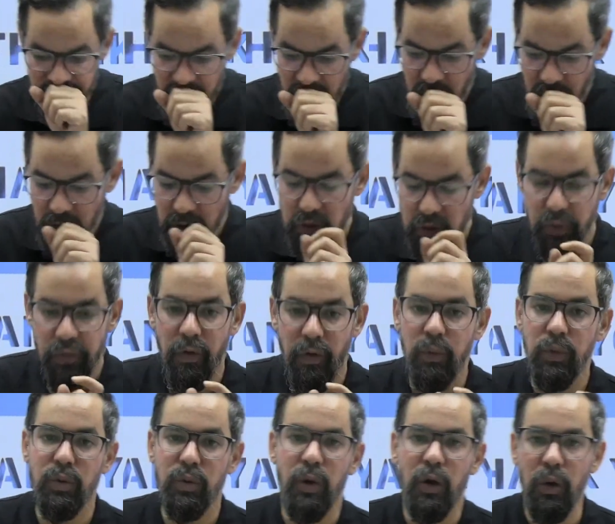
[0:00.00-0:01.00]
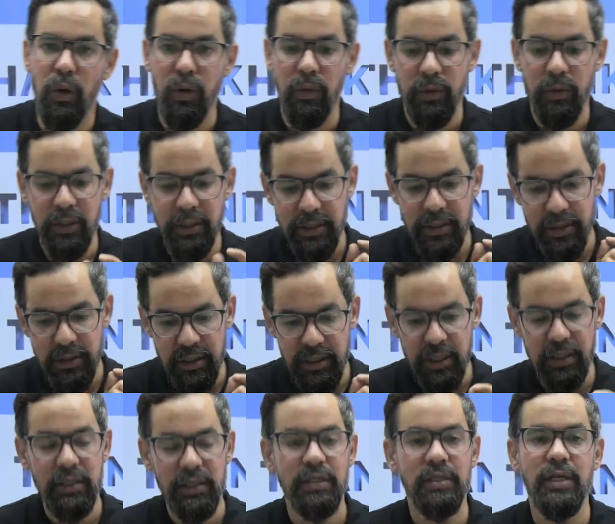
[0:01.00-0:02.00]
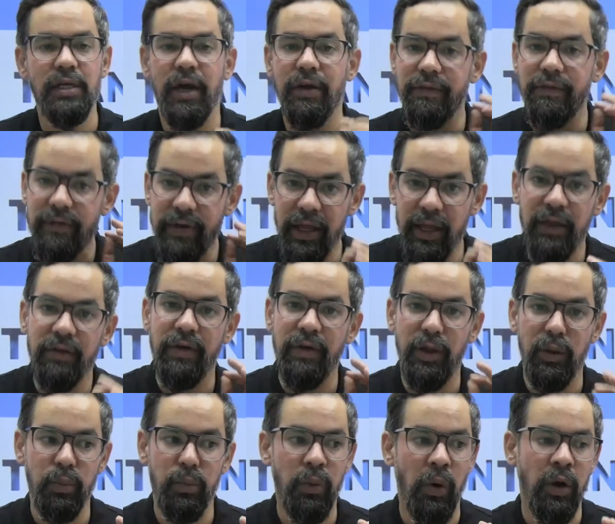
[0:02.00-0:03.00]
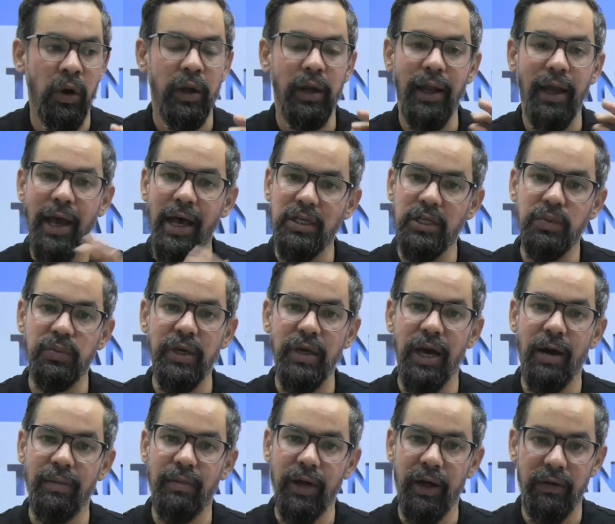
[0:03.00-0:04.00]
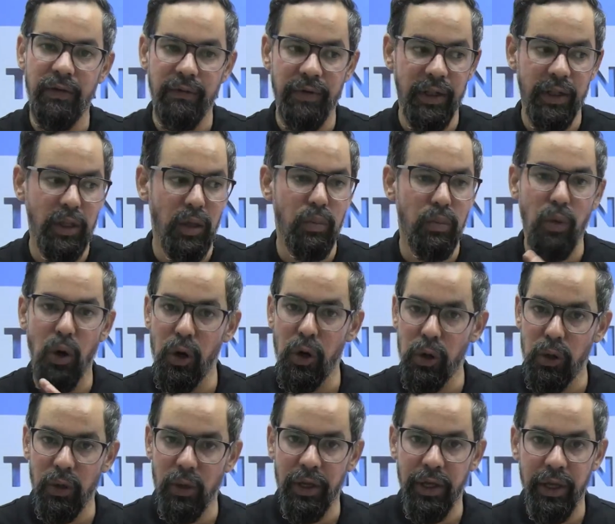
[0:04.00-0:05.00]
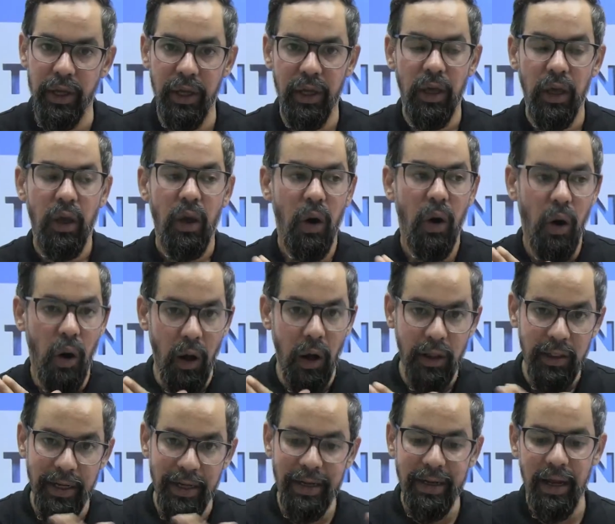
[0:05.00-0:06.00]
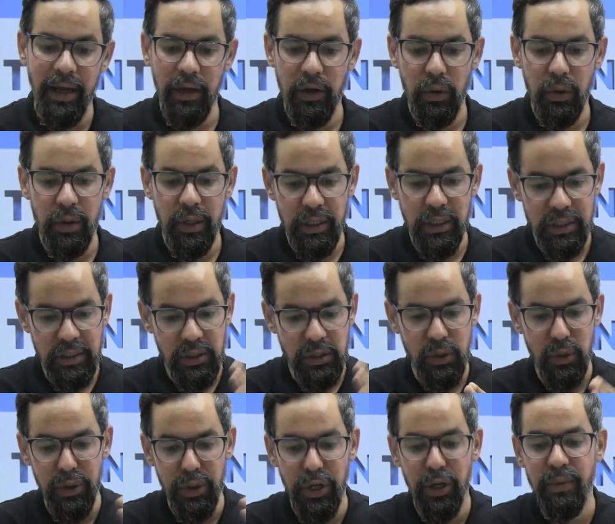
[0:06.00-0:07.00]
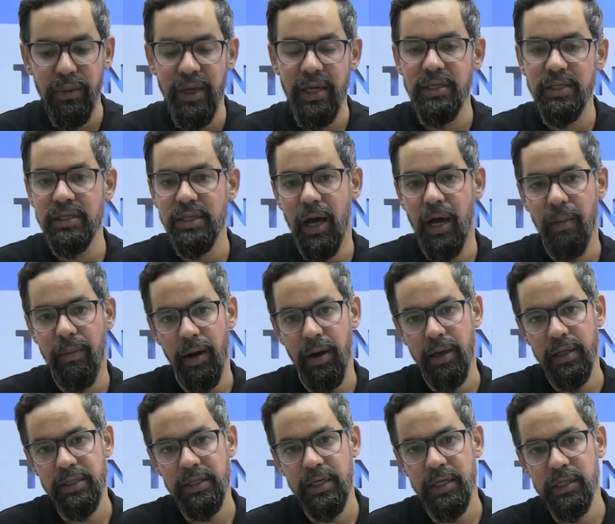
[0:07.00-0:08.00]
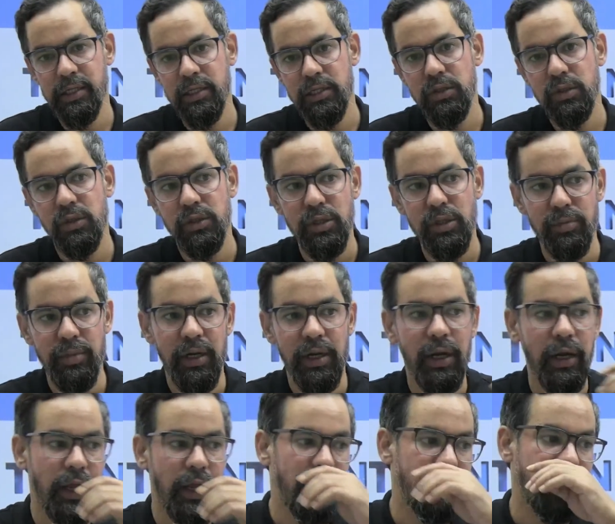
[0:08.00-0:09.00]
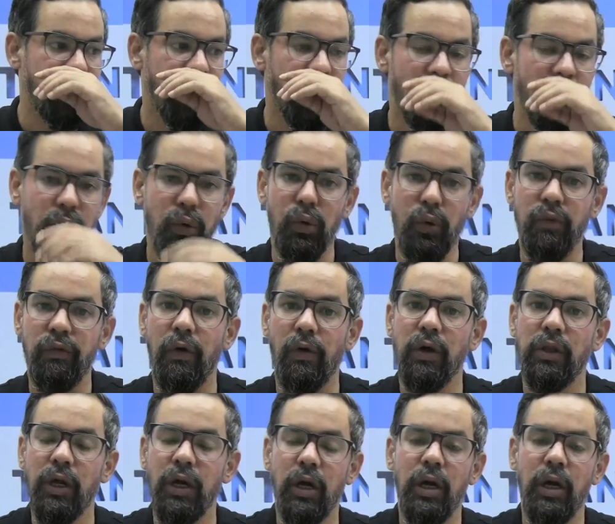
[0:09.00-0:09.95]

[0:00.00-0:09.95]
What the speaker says: So from tomorrow onwards, sessions are very important, as we have done with the module A, all the 10 units, unit wise aapka discussion. So similarly, we'll do for the